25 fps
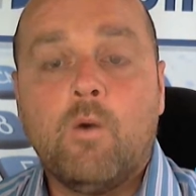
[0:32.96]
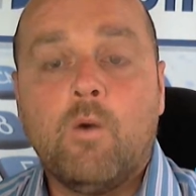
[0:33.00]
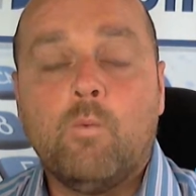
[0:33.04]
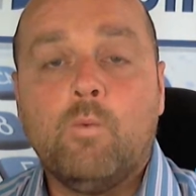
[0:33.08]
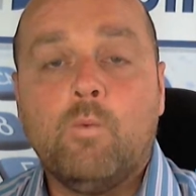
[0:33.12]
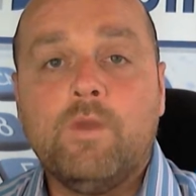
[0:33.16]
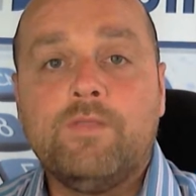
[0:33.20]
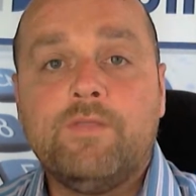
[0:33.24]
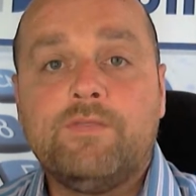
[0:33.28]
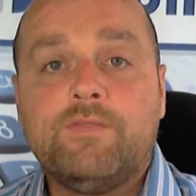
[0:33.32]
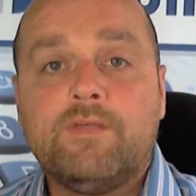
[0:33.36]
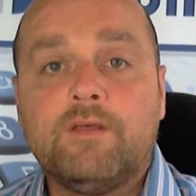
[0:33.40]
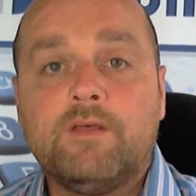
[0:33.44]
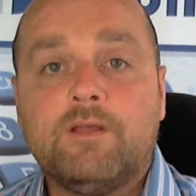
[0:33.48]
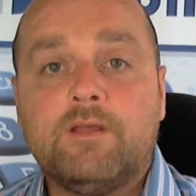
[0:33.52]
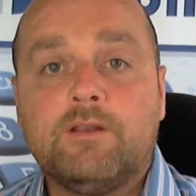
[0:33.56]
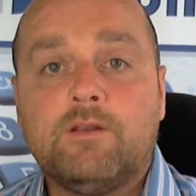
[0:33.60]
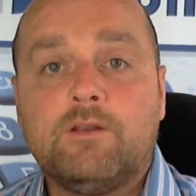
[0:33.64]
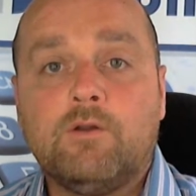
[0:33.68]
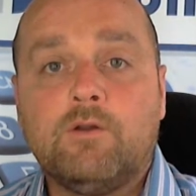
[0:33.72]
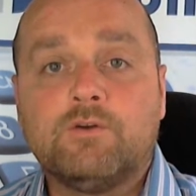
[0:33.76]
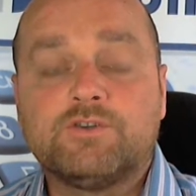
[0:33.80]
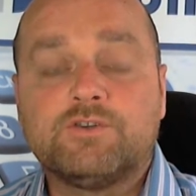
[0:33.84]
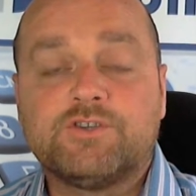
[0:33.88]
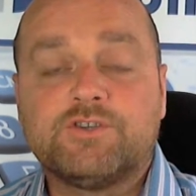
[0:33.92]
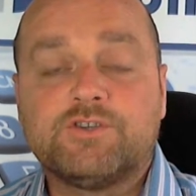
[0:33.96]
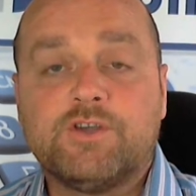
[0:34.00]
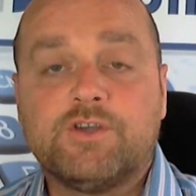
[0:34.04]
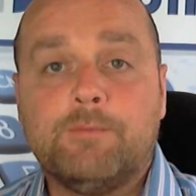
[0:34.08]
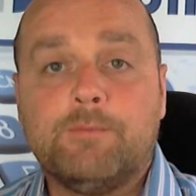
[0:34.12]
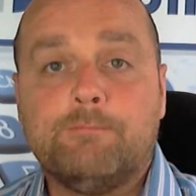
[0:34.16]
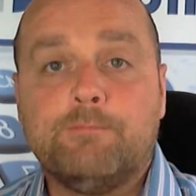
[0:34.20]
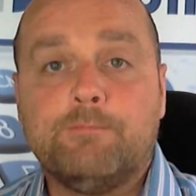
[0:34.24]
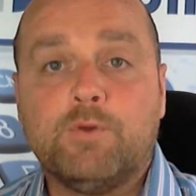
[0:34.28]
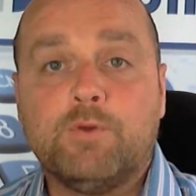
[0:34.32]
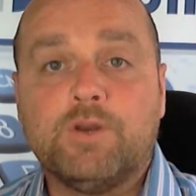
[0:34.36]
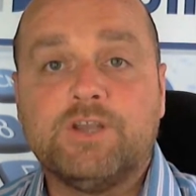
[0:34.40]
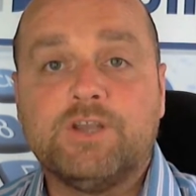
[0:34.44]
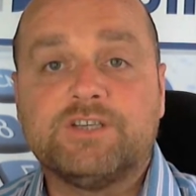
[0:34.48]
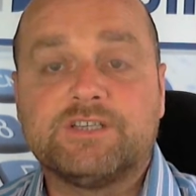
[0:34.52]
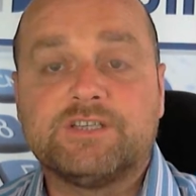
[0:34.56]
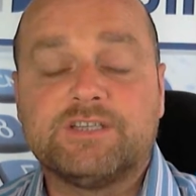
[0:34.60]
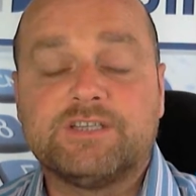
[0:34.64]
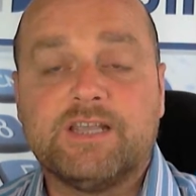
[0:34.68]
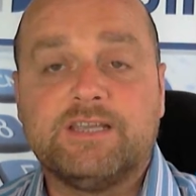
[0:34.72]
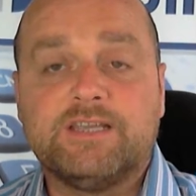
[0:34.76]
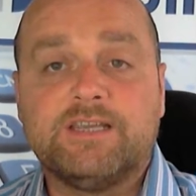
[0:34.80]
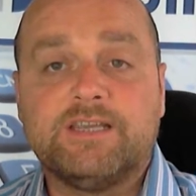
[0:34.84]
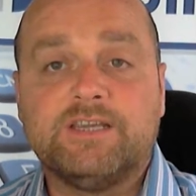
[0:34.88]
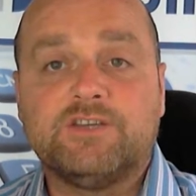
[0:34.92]
With the long-term bullish
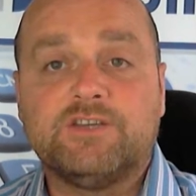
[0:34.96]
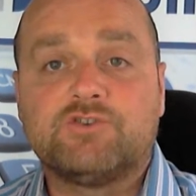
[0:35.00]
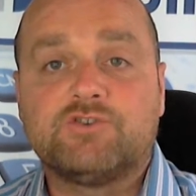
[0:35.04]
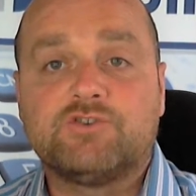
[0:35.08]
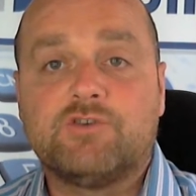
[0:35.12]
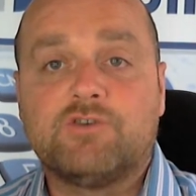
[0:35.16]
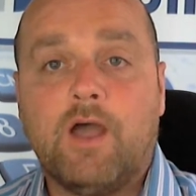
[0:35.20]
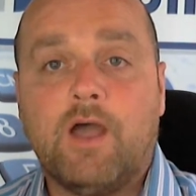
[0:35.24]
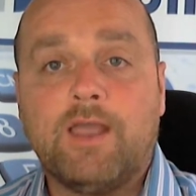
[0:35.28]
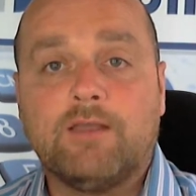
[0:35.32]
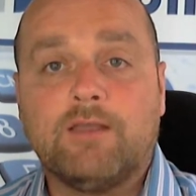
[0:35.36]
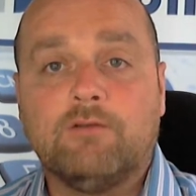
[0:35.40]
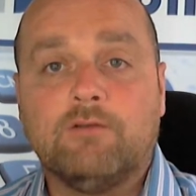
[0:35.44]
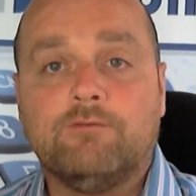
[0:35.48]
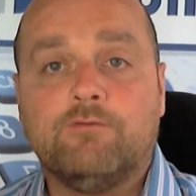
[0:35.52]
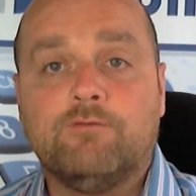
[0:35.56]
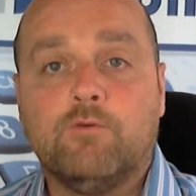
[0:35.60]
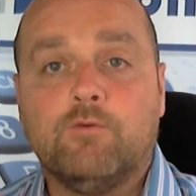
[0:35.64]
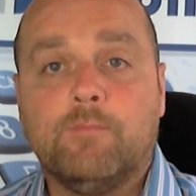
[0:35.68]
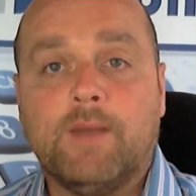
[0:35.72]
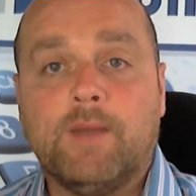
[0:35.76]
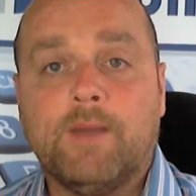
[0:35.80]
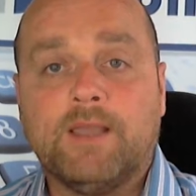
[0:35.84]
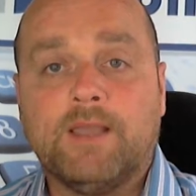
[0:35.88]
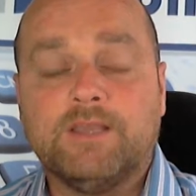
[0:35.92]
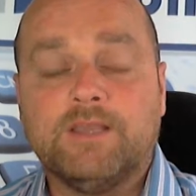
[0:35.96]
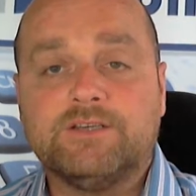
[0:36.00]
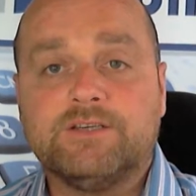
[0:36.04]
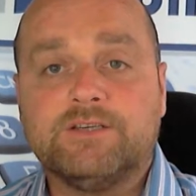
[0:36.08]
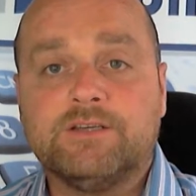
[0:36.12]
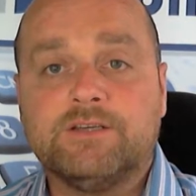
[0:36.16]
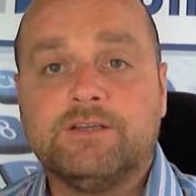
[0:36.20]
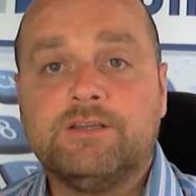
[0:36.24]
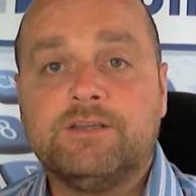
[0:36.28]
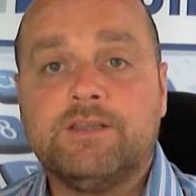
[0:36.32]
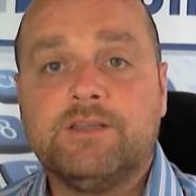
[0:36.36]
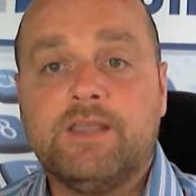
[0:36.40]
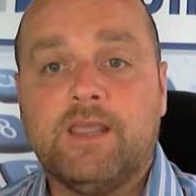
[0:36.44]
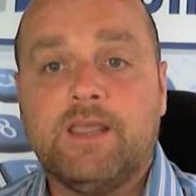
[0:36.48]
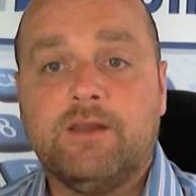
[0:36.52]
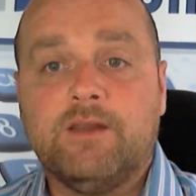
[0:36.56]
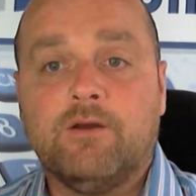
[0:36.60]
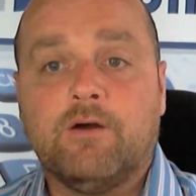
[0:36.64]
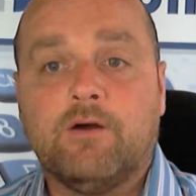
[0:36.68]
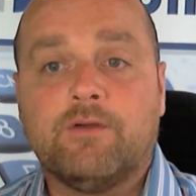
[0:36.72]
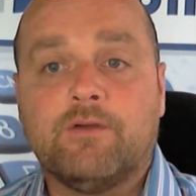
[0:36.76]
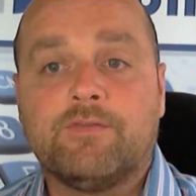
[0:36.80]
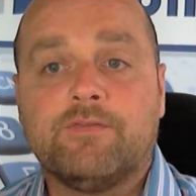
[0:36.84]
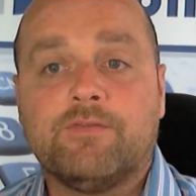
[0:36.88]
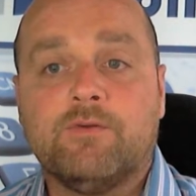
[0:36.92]
ascending triangle formation in
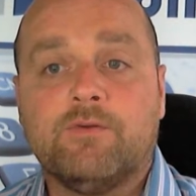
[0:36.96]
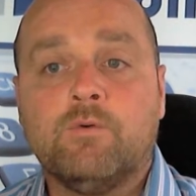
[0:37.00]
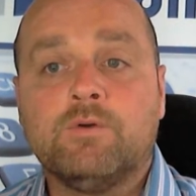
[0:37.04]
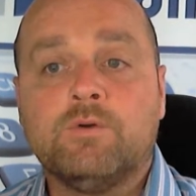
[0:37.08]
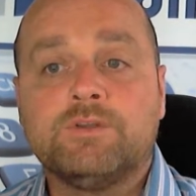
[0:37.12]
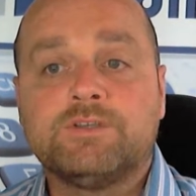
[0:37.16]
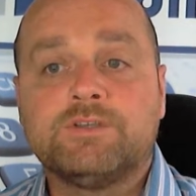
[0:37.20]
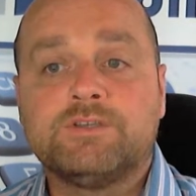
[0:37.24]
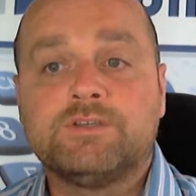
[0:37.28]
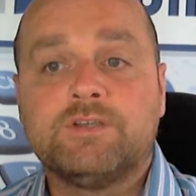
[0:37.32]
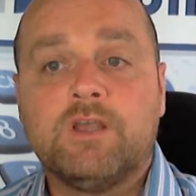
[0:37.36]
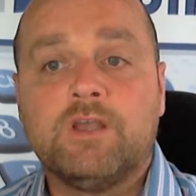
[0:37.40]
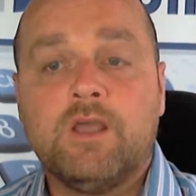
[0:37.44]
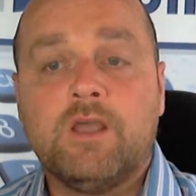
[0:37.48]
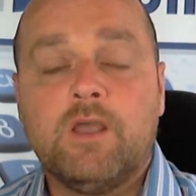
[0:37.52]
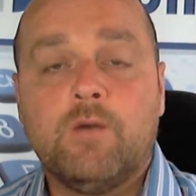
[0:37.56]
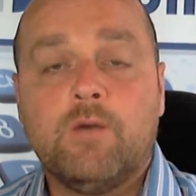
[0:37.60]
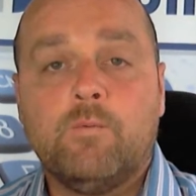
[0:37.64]
our thoughts,